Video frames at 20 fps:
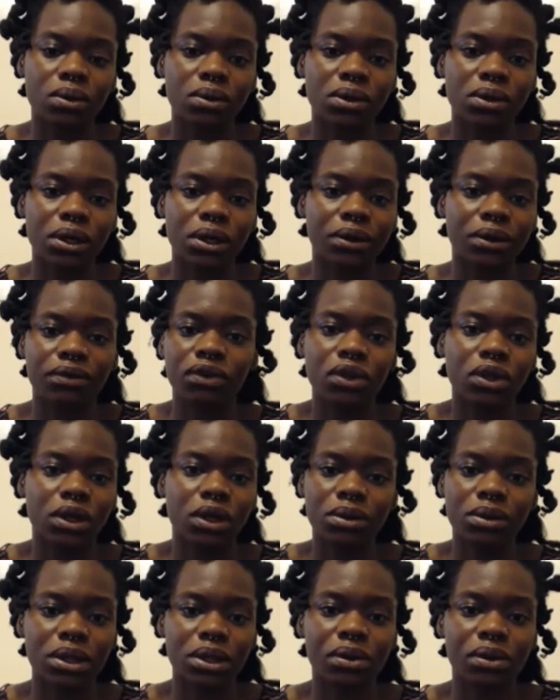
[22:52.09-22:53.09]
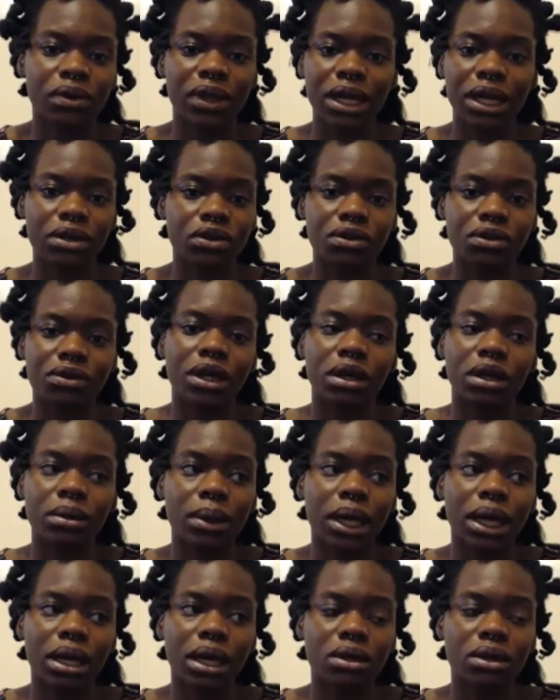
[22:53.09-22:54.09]
So if you don't deal with that straight
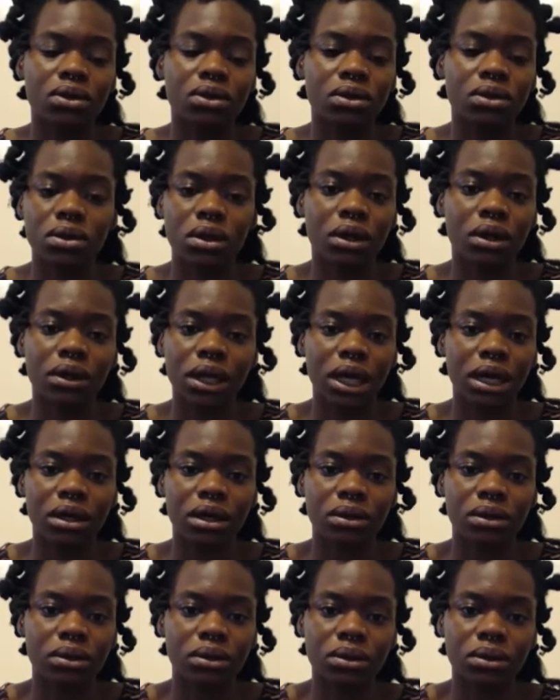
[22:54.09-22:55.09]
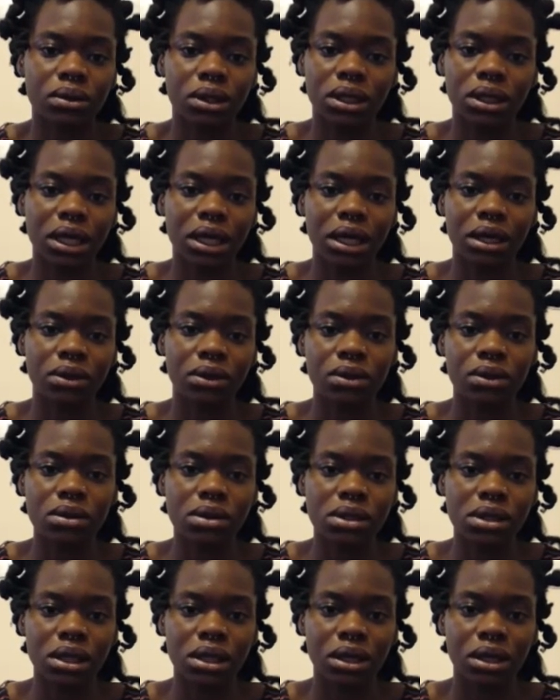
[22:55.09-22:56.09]
away, just know that you're going to get
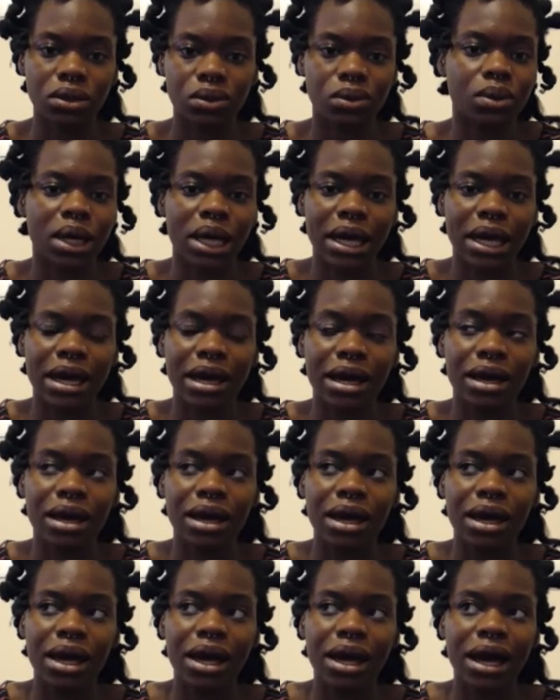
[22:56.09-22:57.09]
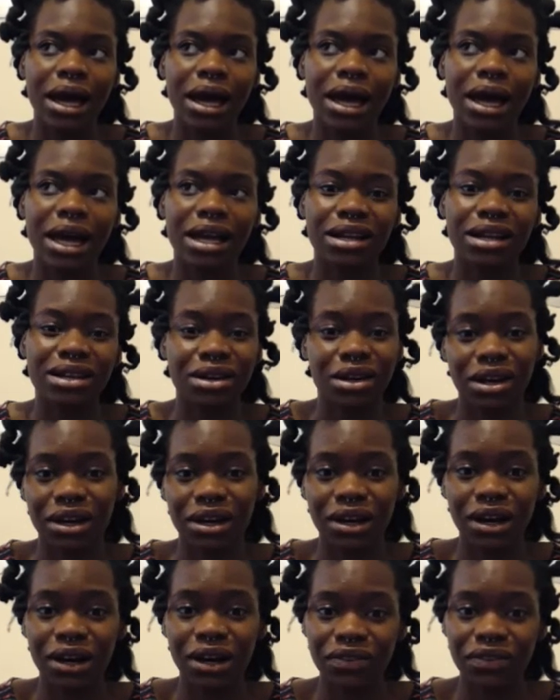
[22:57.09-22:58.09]
knots in your hair, and
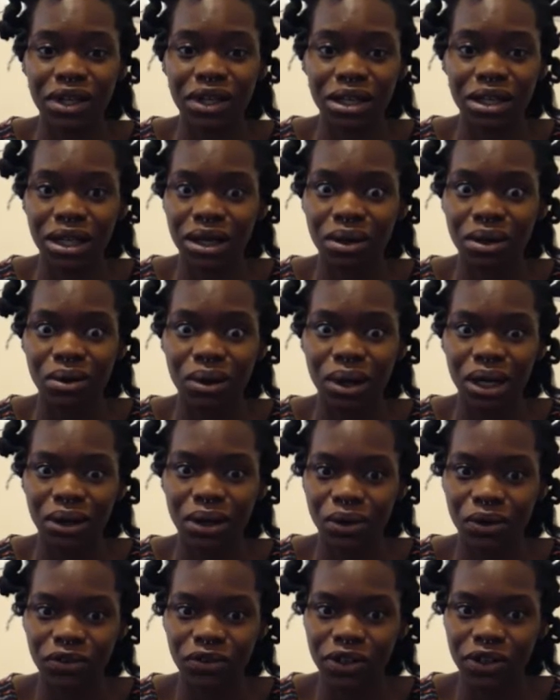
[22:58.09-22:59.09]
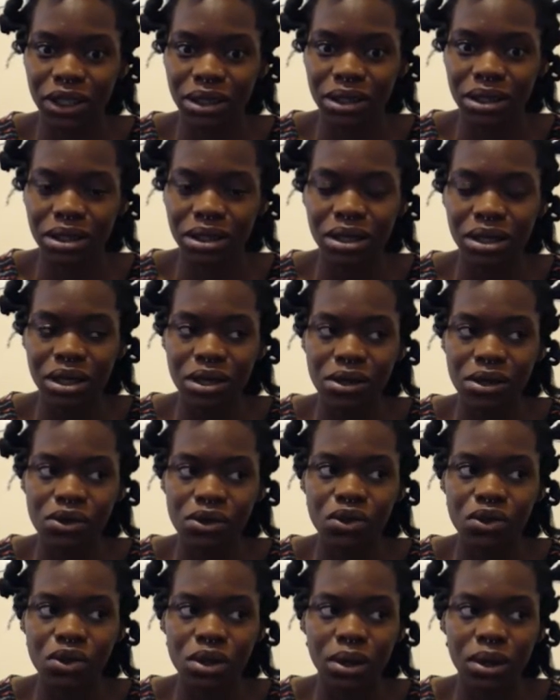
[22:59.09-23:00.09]
I've done that quite often,
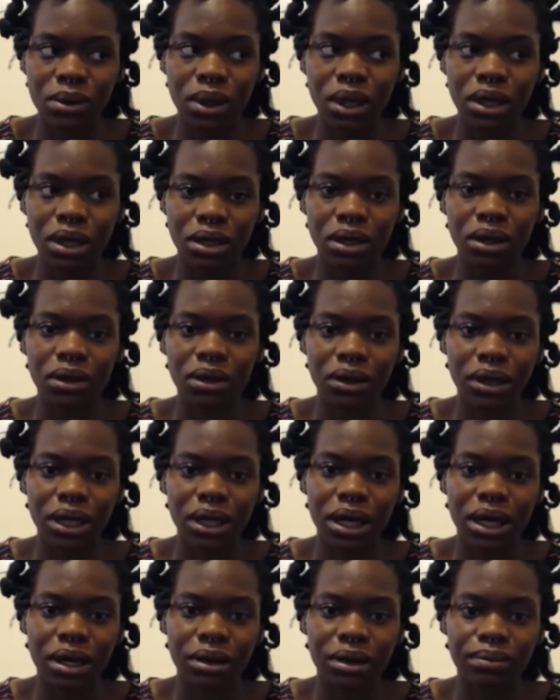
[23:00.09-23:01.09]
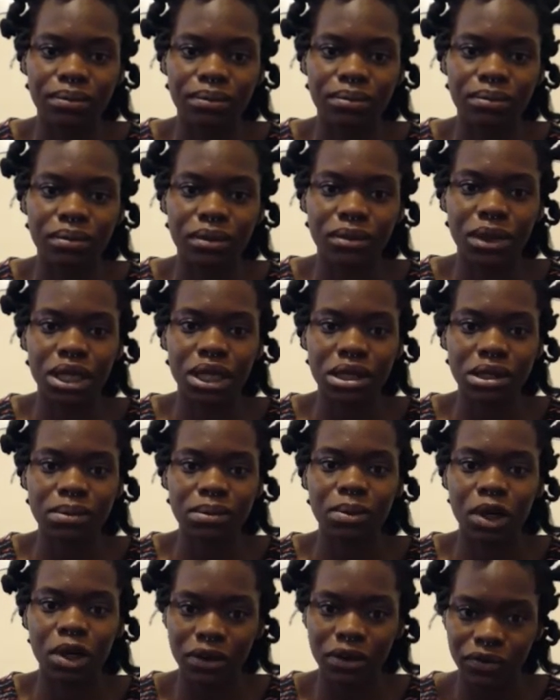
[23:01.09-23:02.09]
so I know that it's
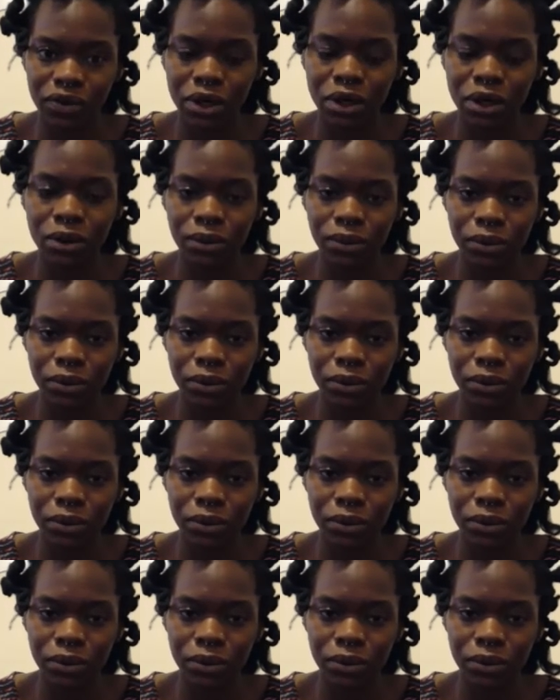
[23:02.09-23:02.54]
my fault.